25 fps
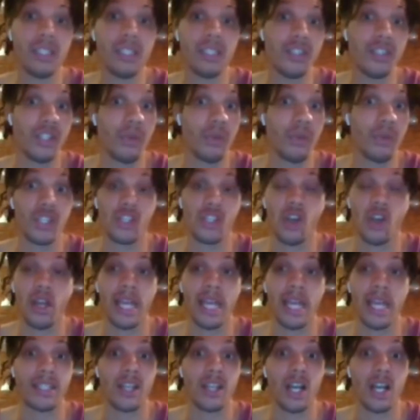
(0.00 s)
So we saw
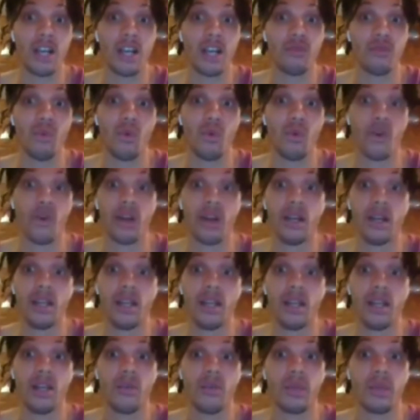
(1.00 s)
that tug of war
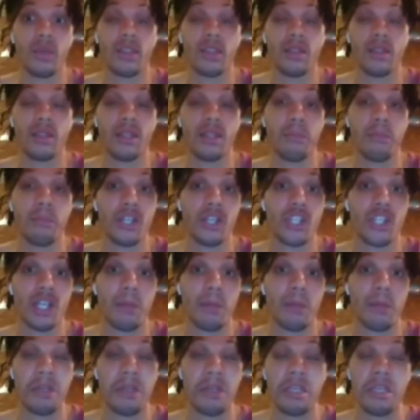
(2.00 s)
with the
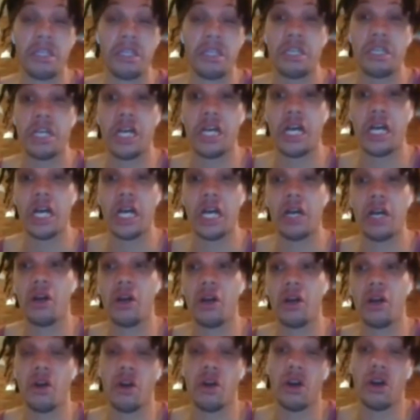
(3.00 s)
bishop.
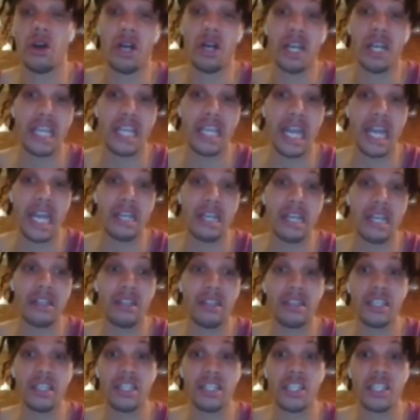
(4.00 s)
Again,
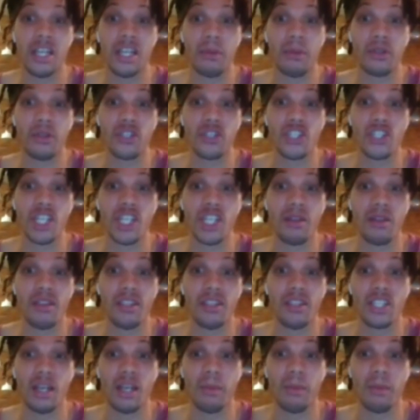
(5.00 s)
the
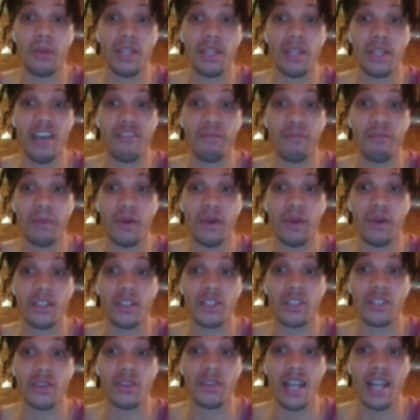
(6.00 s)
doubled F
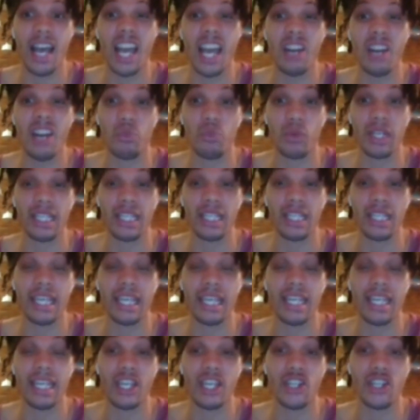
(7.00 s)
pawns are not really
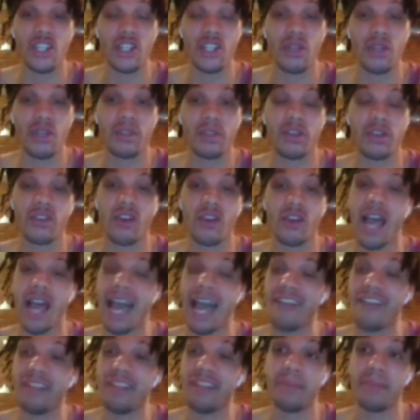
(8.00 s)
an issue. There
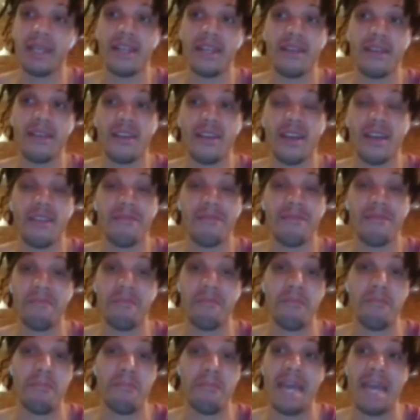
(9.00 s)
haven't been
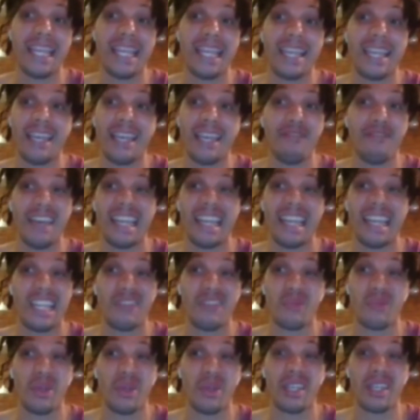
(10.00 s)
many, if any,
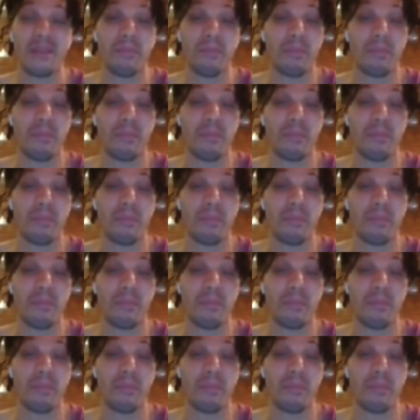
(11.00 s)
really